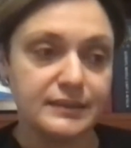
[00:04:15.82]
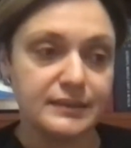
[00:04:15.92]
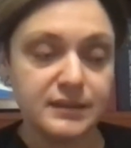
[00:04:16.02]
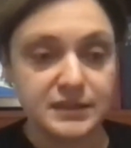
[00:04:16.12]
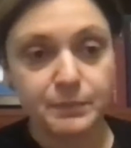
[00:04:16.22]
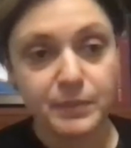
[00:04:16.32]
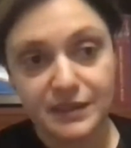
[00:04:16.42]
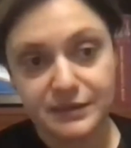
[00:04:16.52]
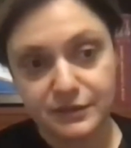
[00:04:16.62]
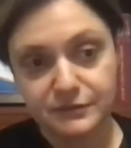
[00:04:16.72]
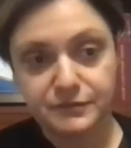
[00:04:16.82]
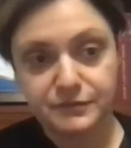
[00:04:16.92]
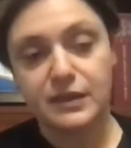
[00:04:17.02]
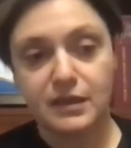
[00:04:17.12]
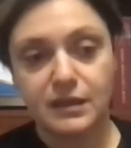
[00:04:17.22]
this part of
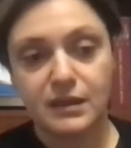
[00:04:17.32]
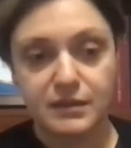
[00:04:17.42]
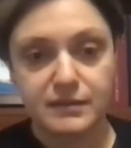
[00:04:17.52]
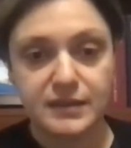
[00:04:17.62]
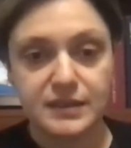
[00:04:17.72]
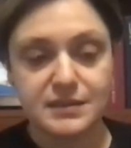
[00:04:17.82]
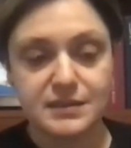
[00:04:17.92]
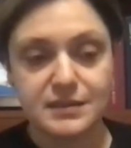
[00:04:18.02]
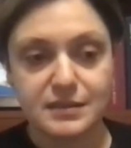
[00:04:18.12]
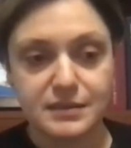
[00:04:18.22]
this